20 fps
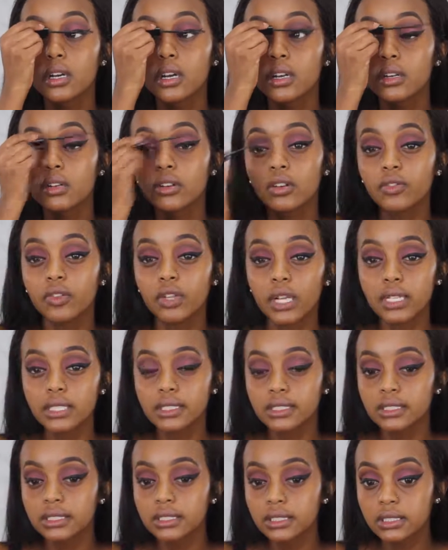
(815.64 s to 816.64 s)
I don't know if you
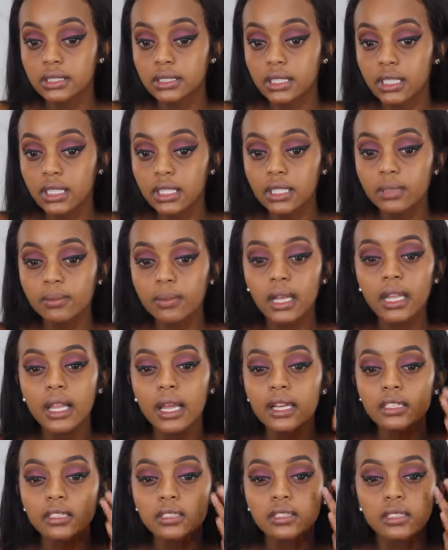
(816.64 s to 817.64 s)
guys can see my
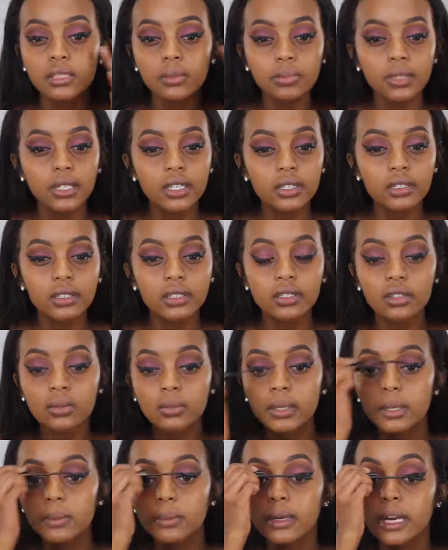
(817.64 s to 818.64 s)
lashes up here a little bit,